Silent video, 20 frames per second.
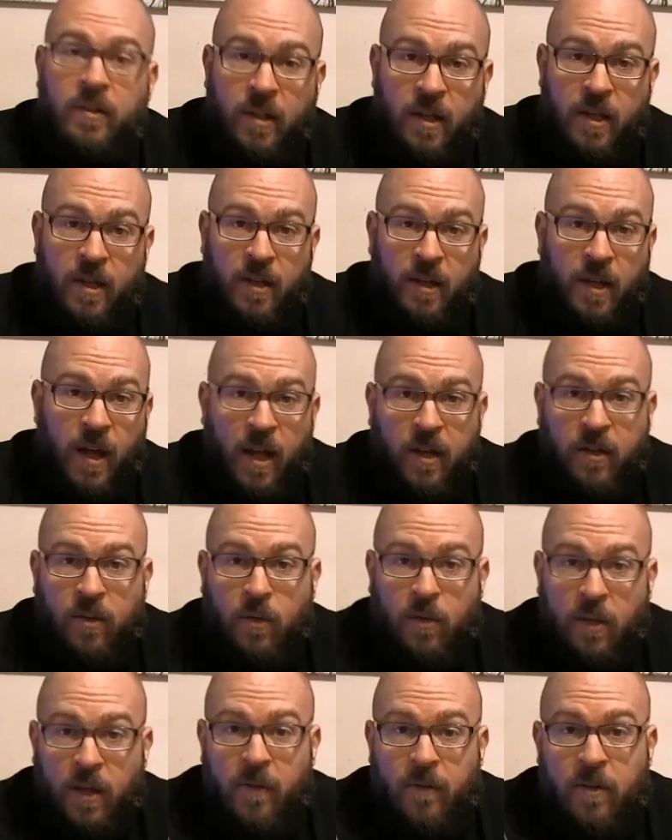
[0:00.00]
see in guys
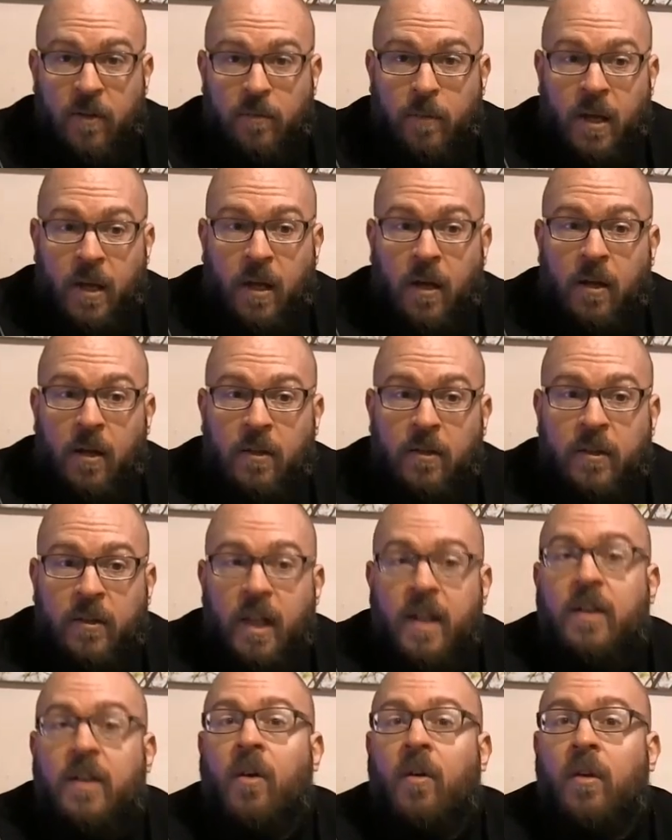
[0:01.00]
who lift is because
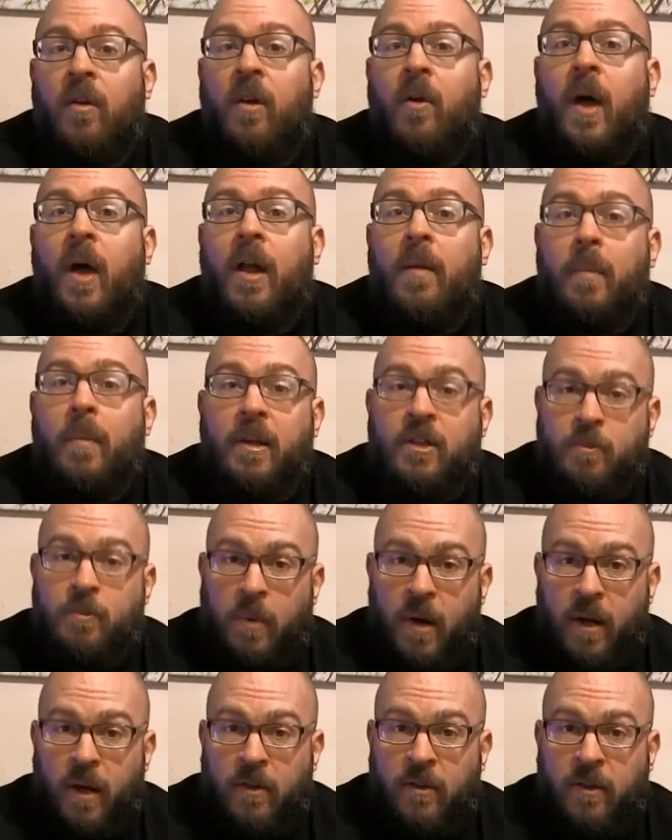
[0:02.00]
they don't know how to
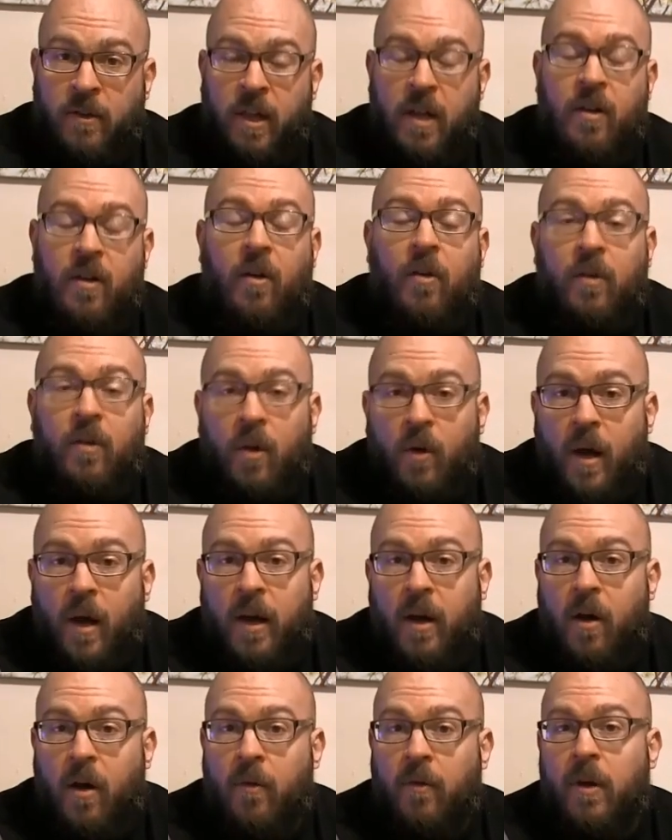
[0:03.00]
bench press. They don't know
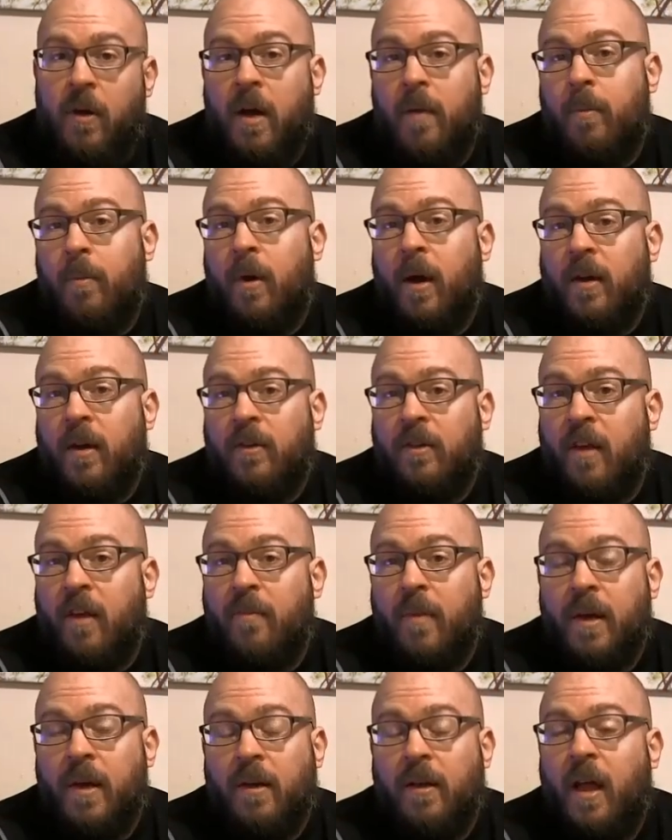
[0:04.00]
how to overhead press.
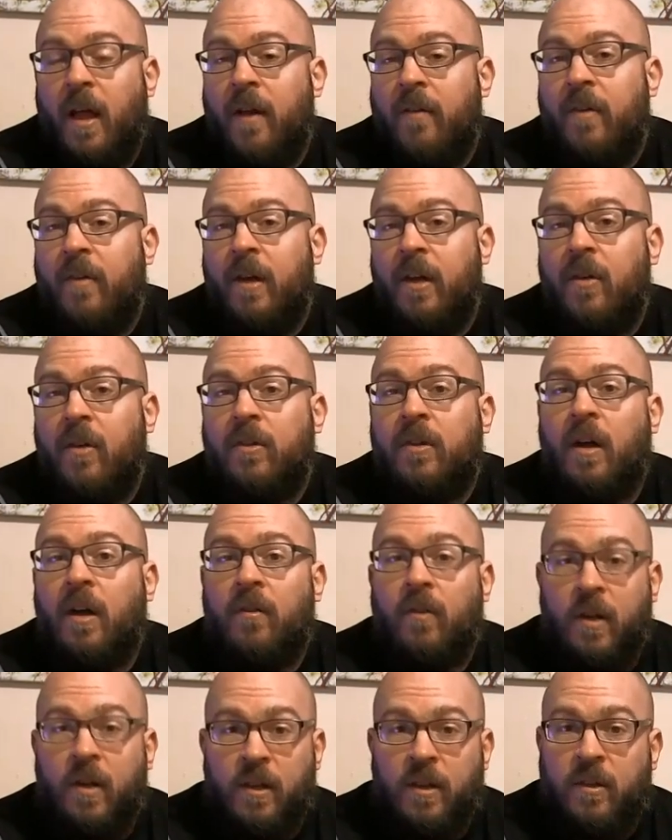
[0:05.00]
I've made a lot of videos
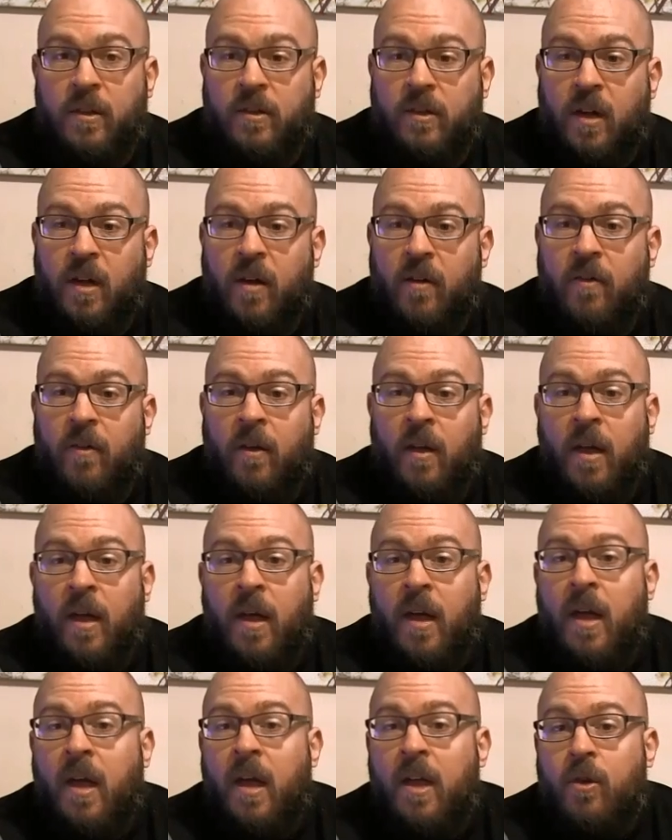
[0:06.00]
covering this stuff.
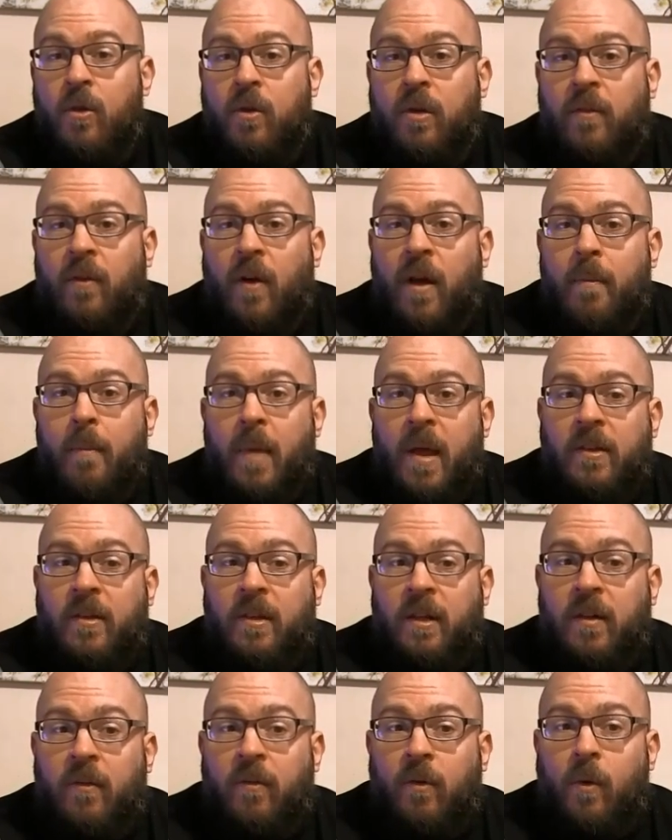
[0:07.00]
You can find
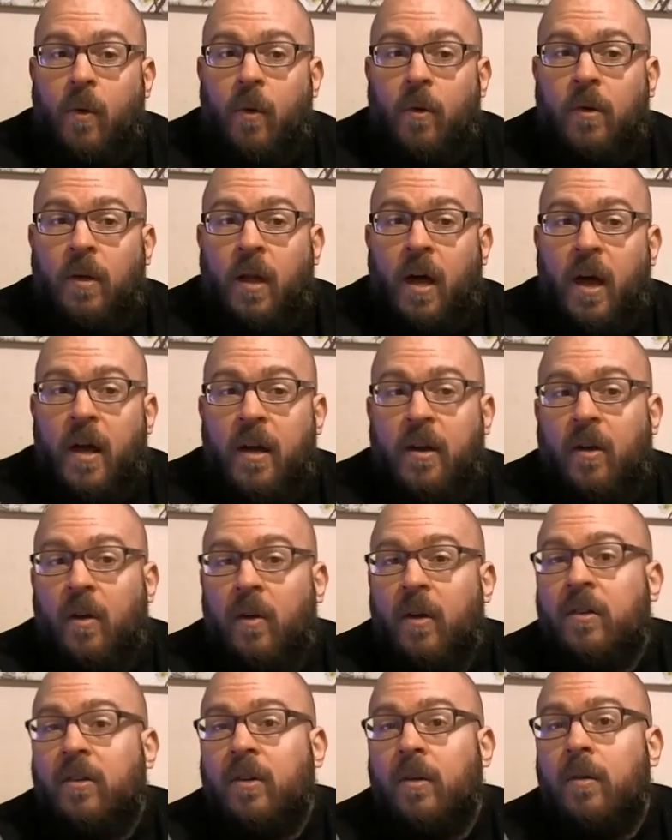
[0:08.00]
basic info online and
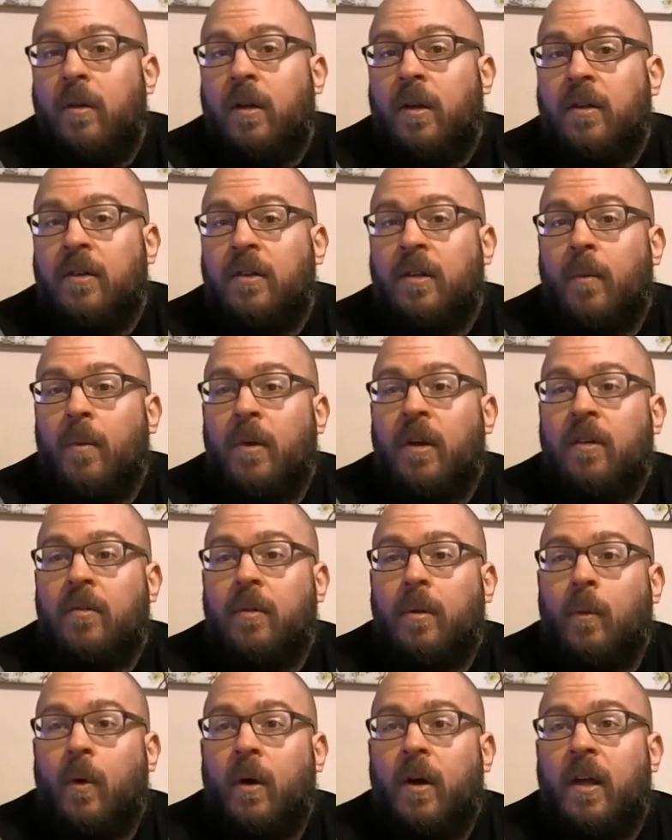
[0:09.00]
don't assume that because someone has
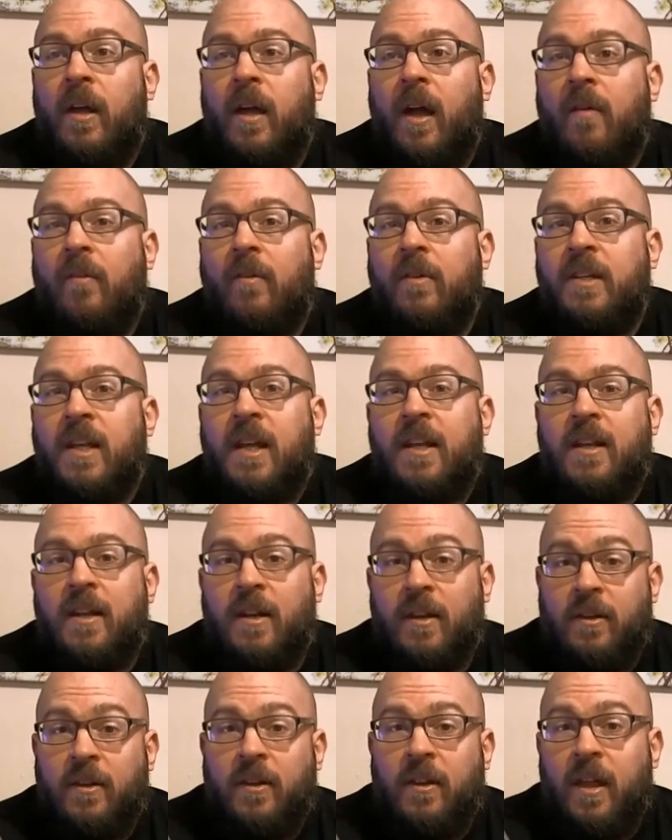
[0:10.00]
been working out for 10
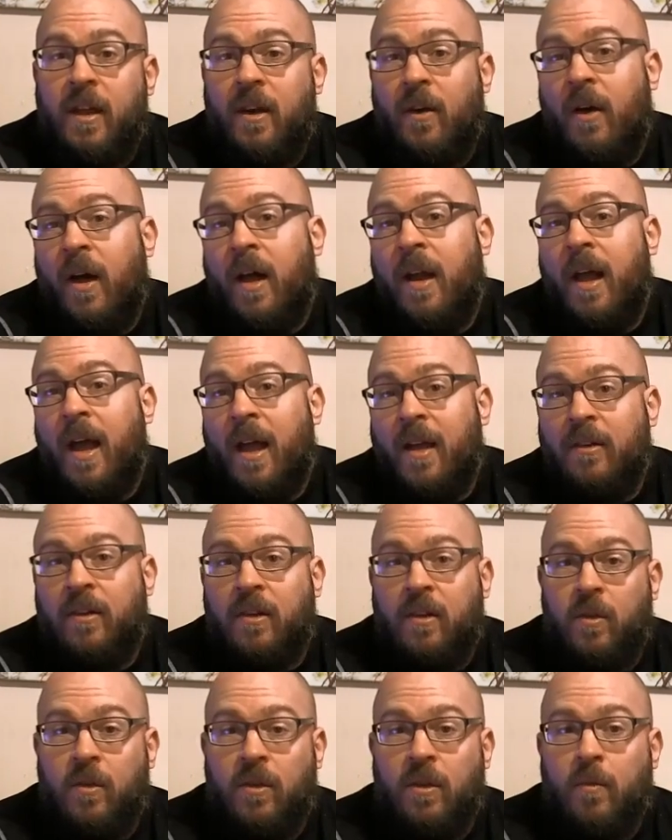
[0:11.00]
years that they know how to
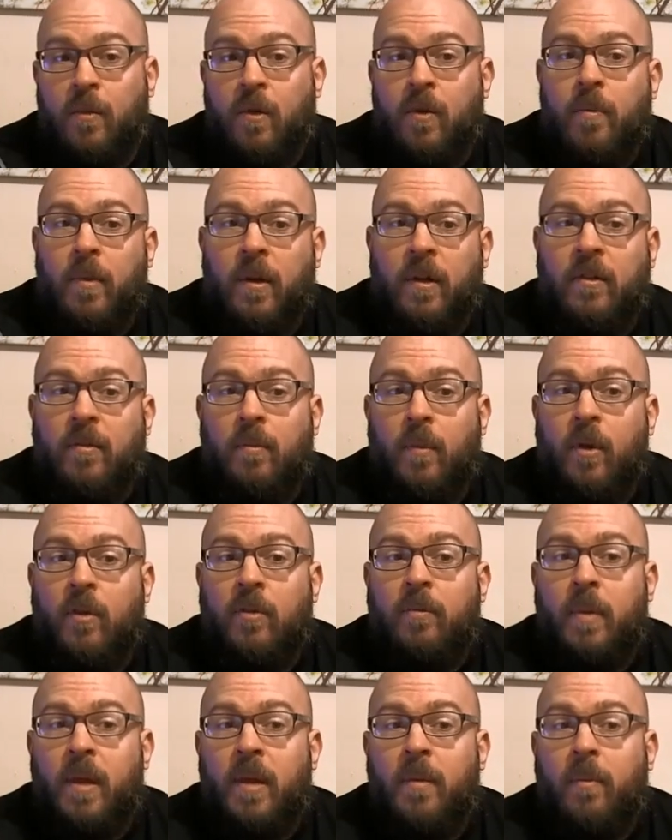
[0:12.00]
execute the movements.
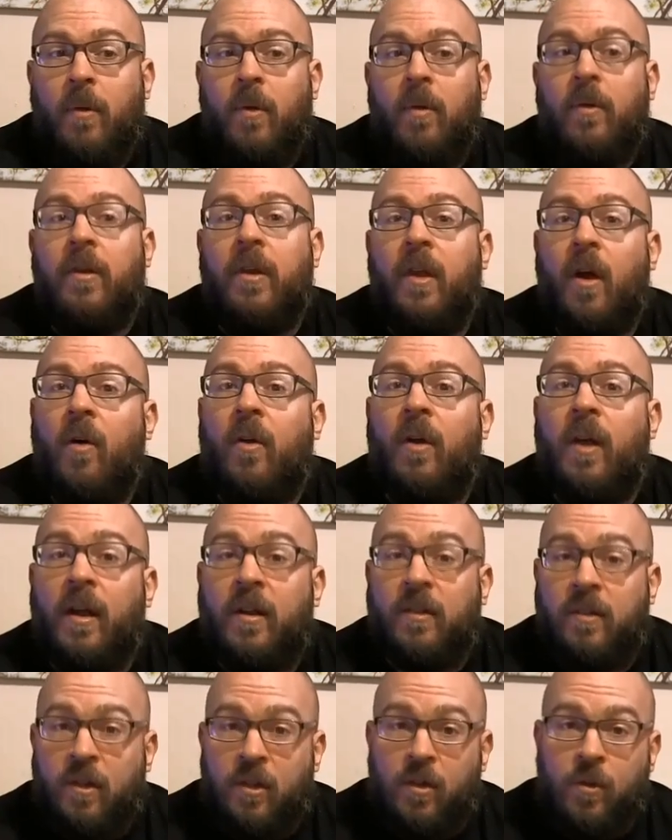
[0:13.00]
Most people don't
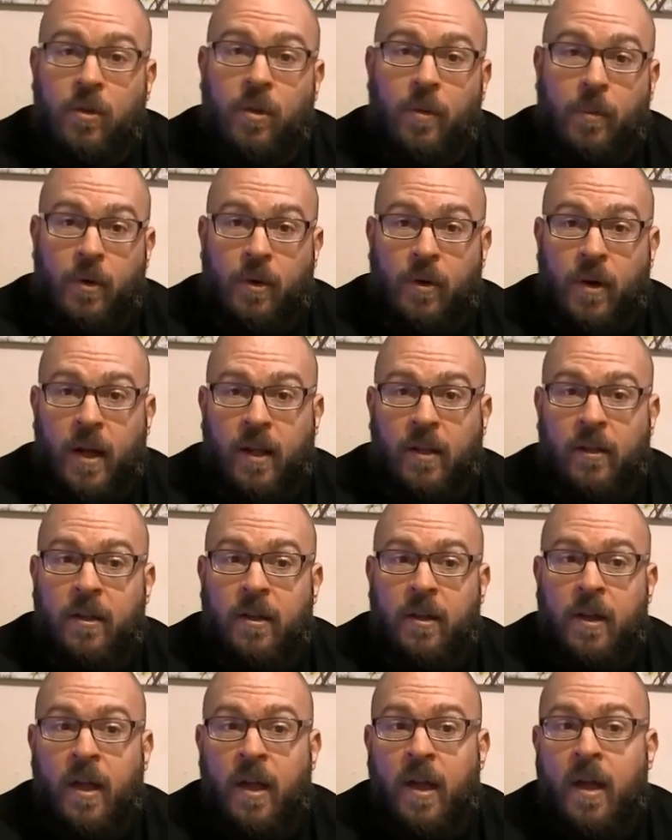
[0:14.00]
execute them
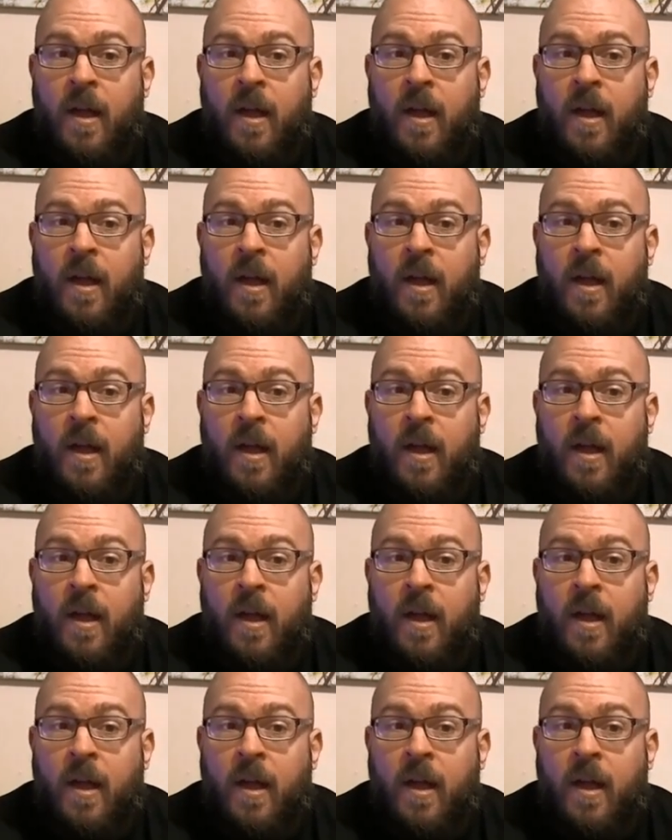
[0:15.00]
correctly